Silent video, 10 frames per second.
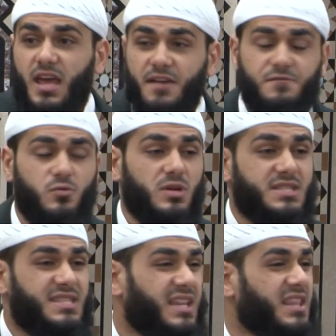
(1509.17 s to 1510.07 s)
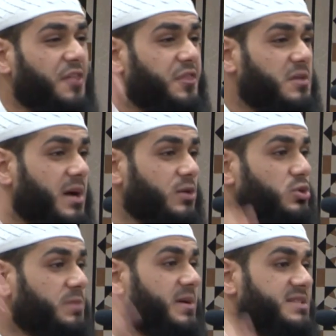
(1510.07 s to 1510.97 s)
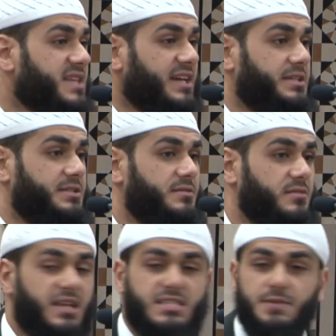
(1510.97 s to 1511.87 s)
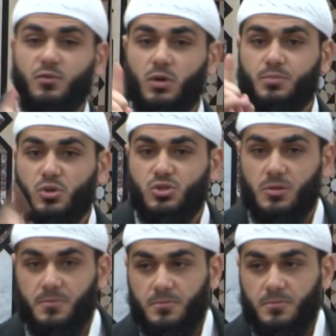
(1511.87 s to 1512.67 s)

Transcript: everyone said nothing but good about Sa'id, except for one person.